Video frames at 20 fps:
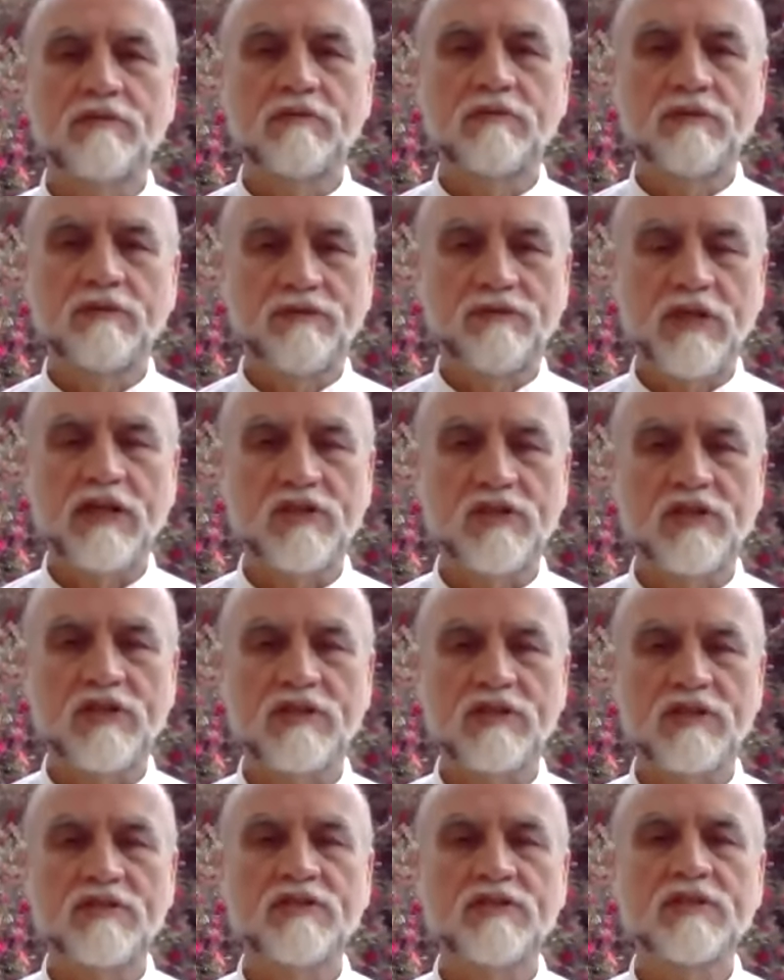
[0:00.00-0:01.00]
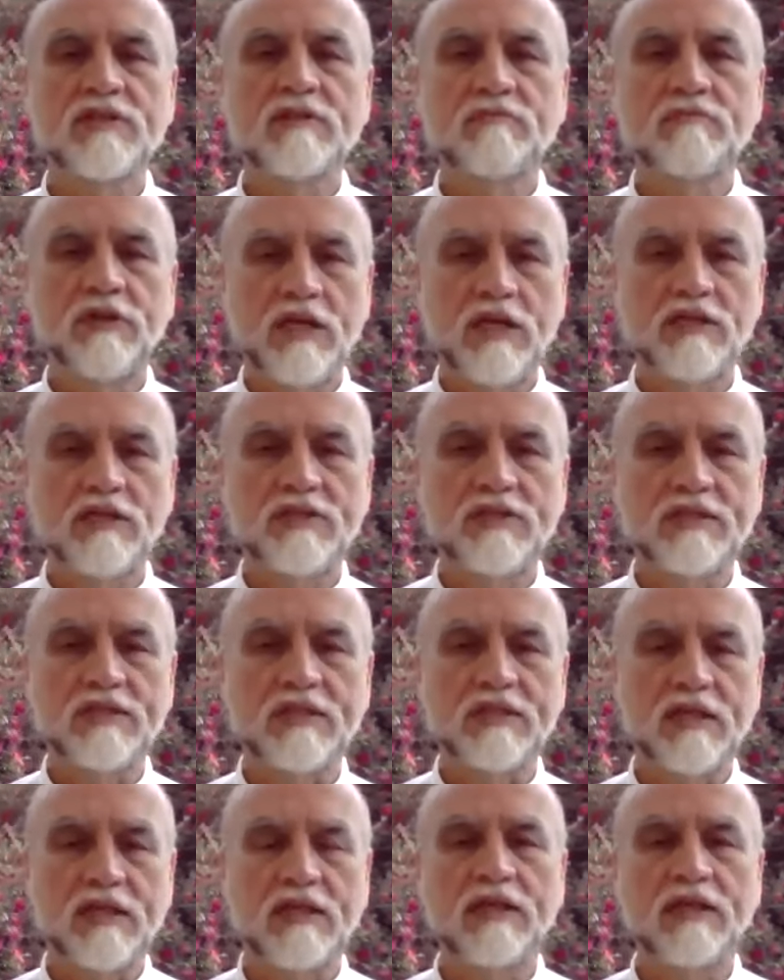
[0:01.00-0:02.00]
reflections based
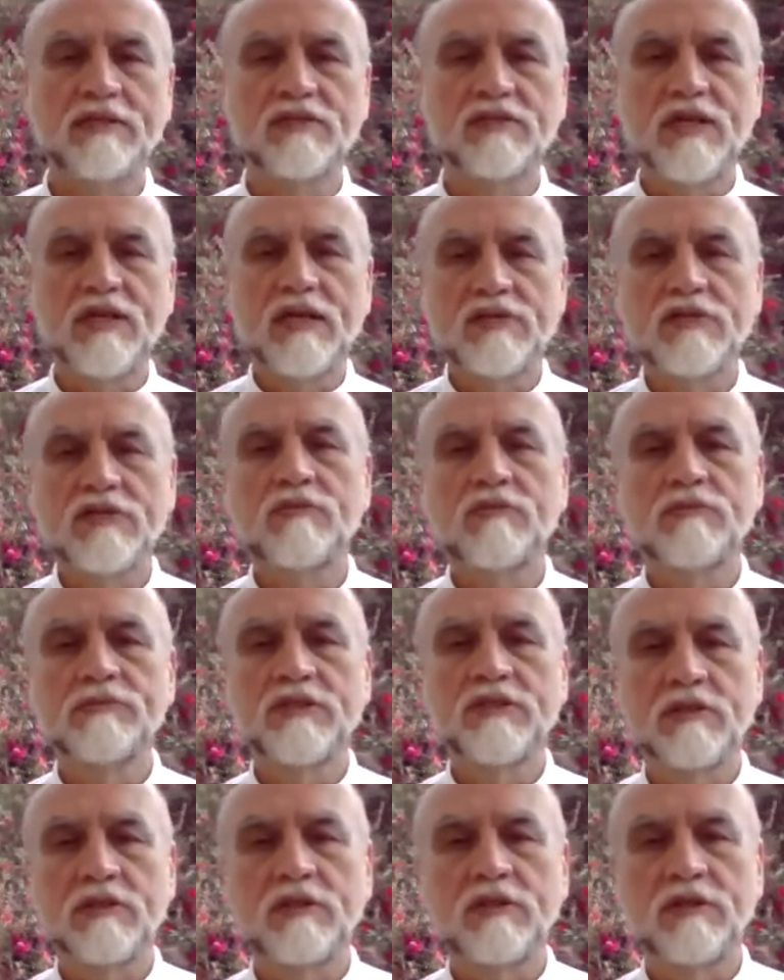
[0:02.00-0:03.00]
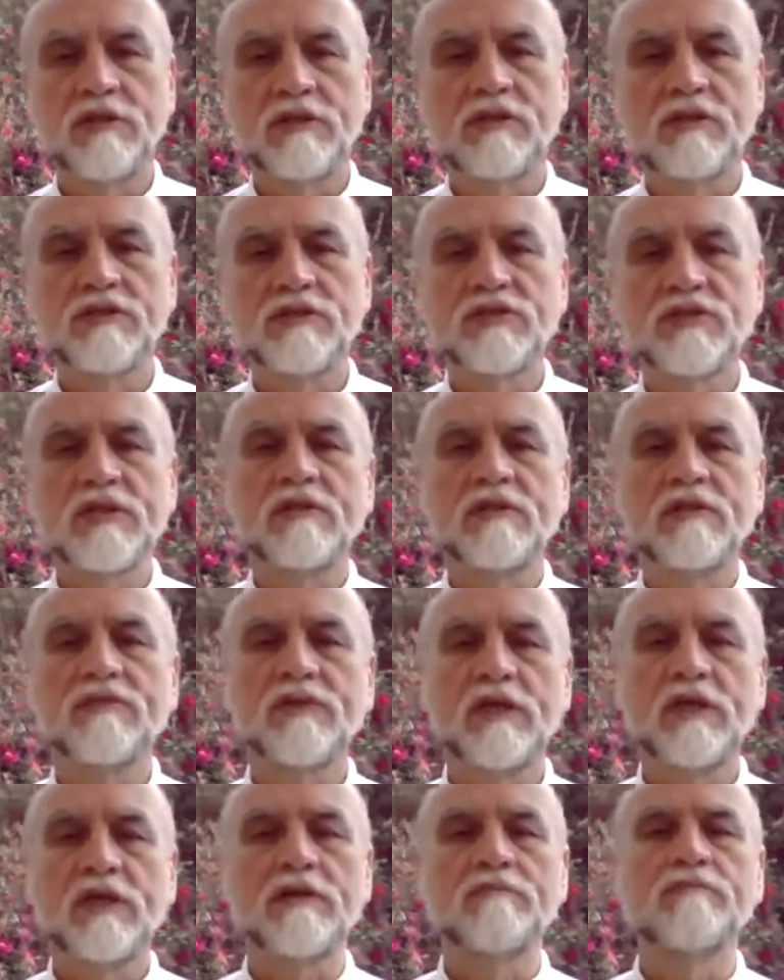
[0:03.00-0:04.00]
on textual materials that have
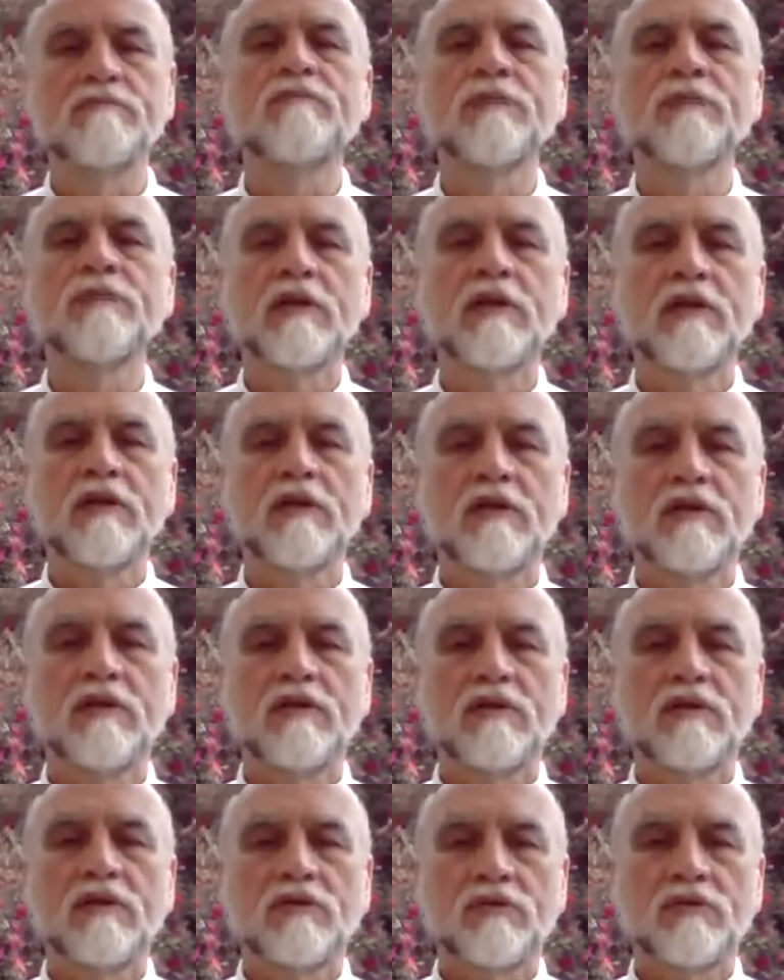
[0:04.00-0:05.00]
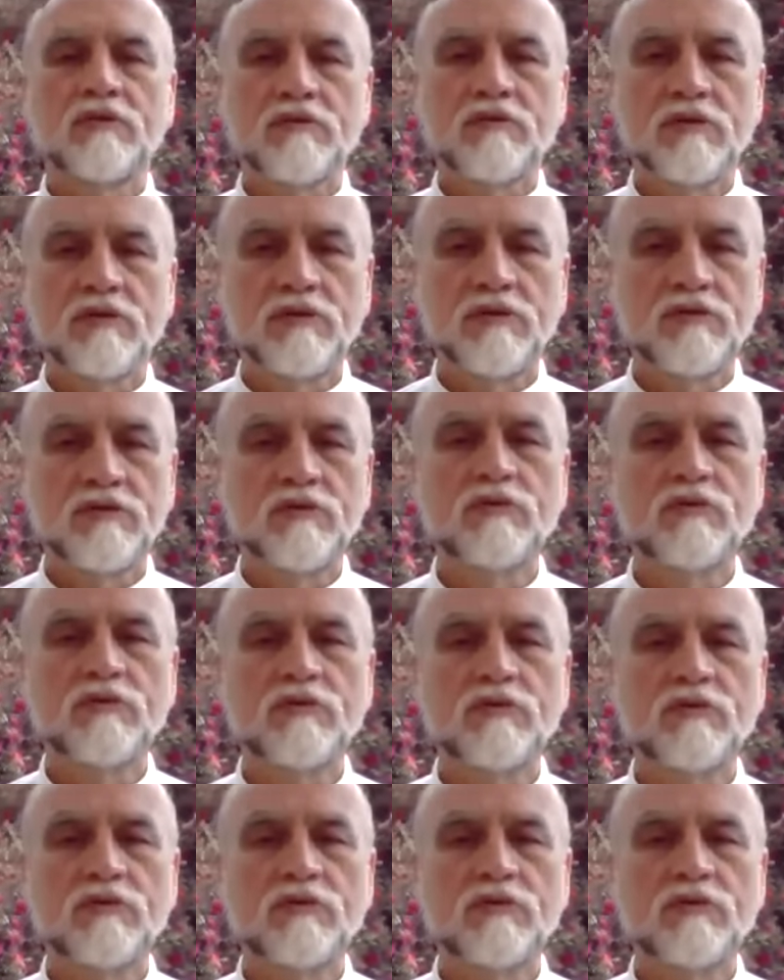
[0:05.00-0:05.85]
come through